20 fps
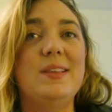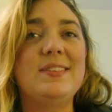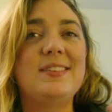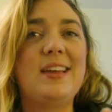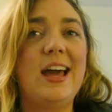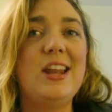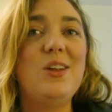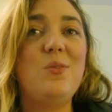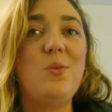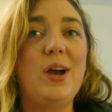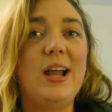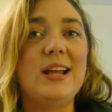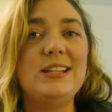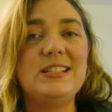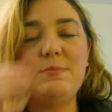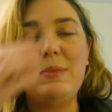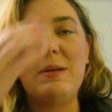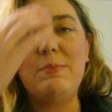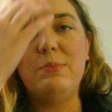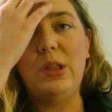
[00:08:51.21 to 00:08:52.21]
It's kind of why I
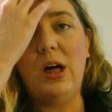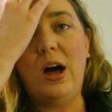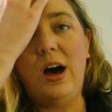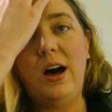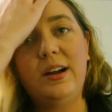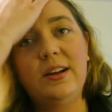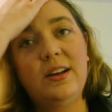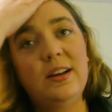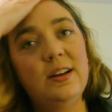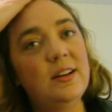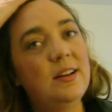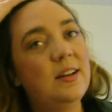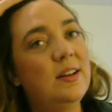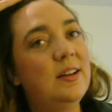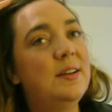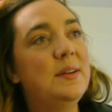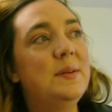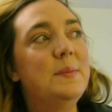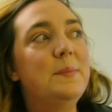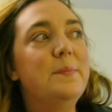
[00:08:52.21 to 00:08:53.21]
did my blog,
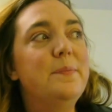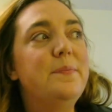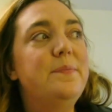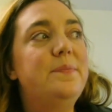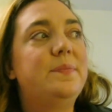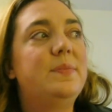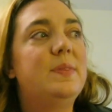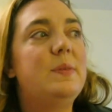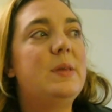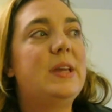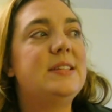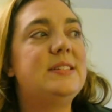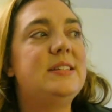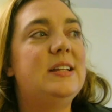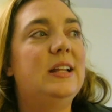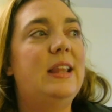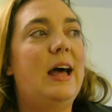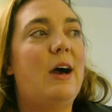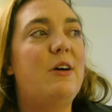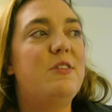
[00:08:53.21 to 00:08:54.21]
because it
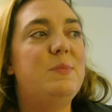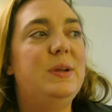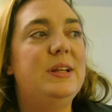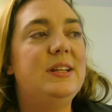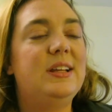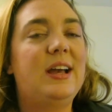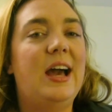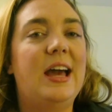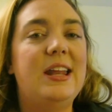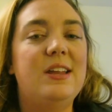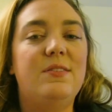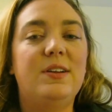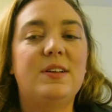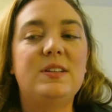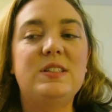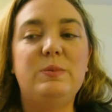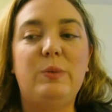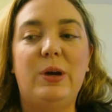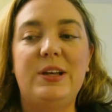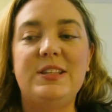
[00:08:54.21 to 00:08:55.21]
allowed me to kind of
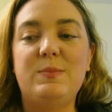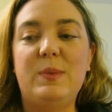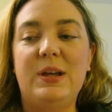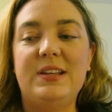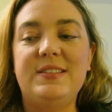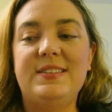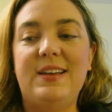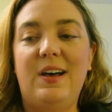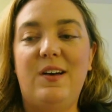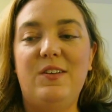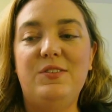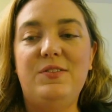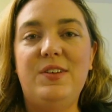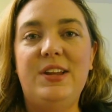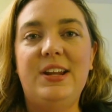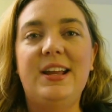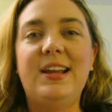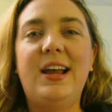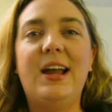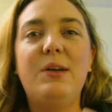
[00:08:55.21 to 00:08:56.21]
express myself,
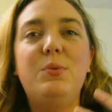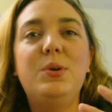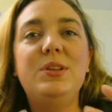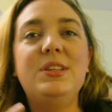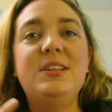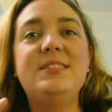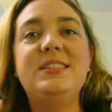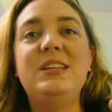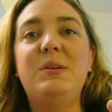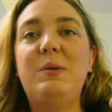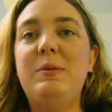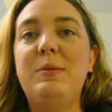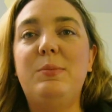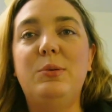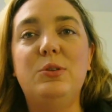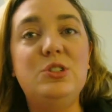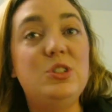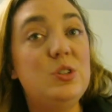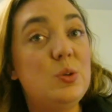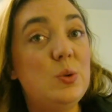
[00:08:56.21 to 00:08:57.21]
and I, I really see why
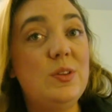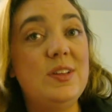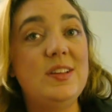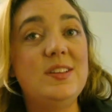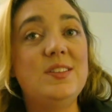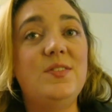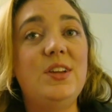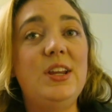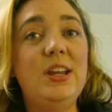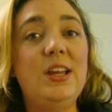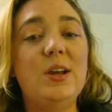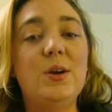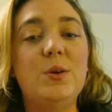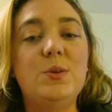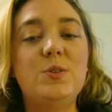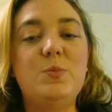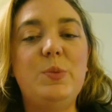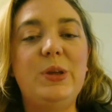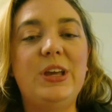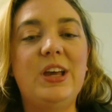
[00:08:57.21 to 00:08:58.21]
people do these
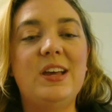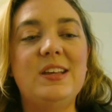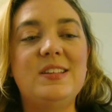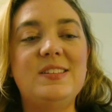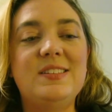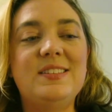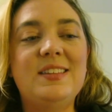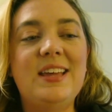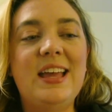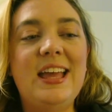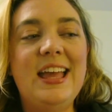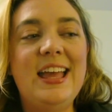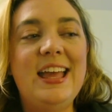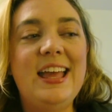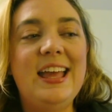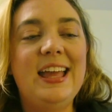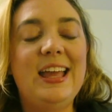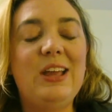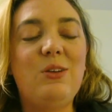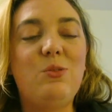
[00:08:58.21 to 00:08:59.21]
videos, because
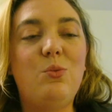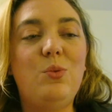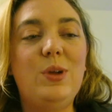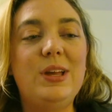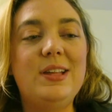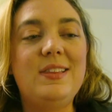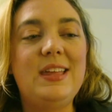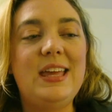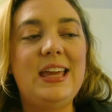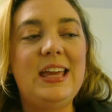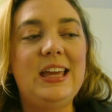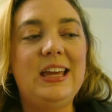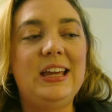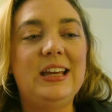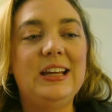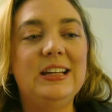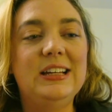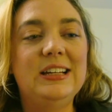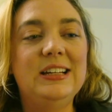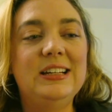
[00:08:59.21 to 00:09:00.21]
it
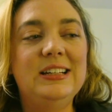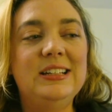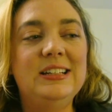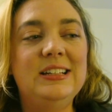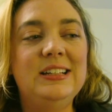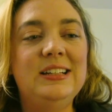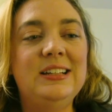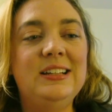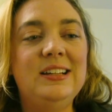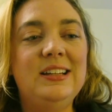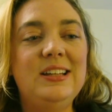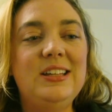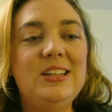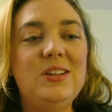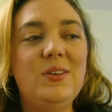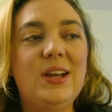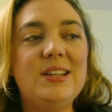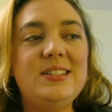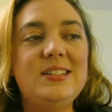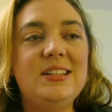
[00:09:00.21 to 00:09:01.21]
really,
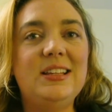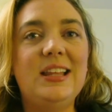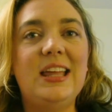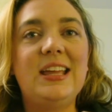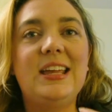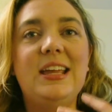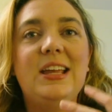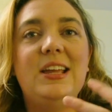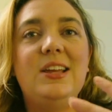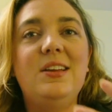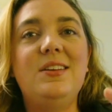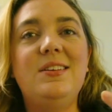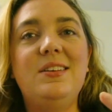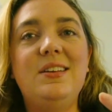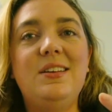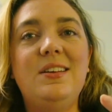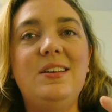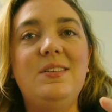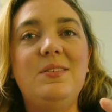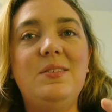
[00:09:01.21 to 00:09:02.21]
you get to like,
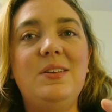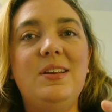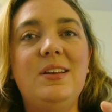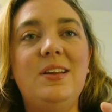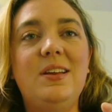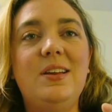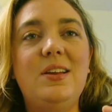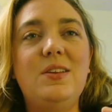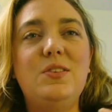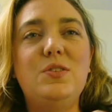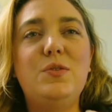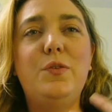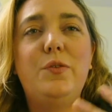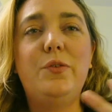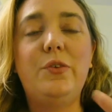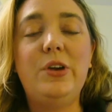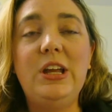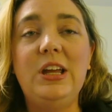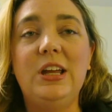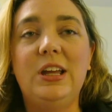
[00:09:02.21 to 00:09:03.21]
it, it's
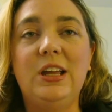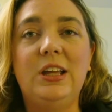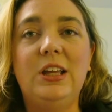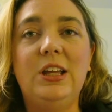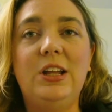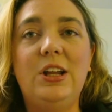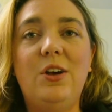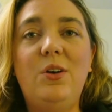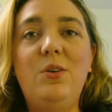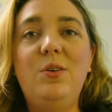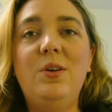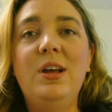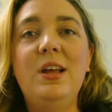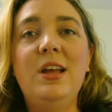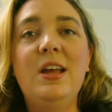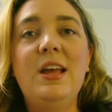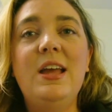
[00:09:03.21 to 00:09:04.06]
freeing, you know,